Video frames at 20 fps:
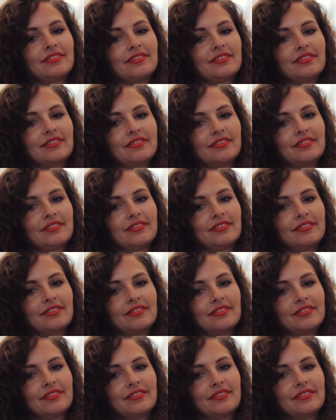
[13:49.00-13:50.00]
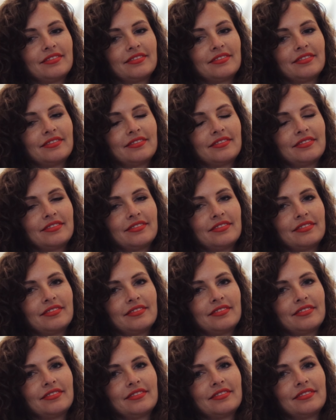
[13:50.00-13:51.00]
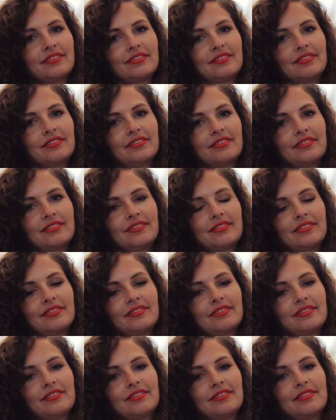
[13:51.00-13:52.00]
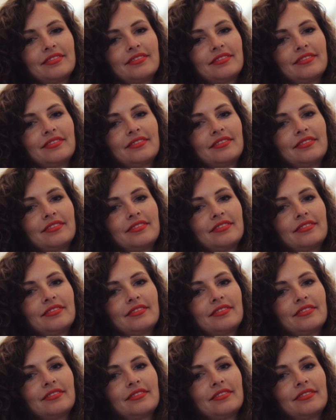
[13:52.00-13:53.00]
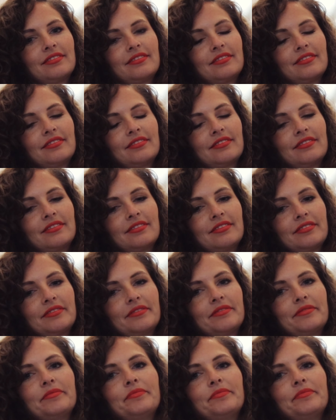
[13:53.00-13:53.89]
No words are spoken by the person on screen.